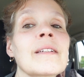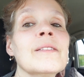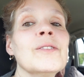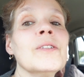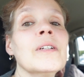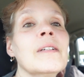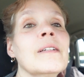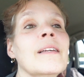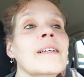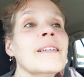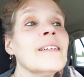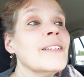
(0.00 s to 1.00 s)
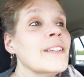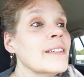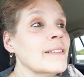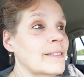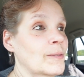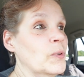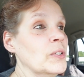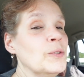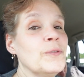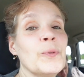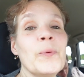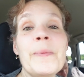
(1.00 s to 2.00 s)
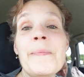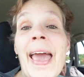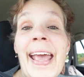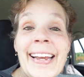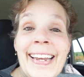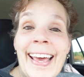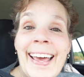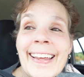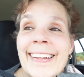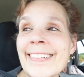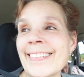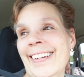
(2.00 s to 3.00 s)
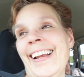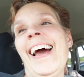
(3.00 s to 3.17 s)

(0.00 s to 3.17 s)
Straighten you? Good. Wonderful. We made it!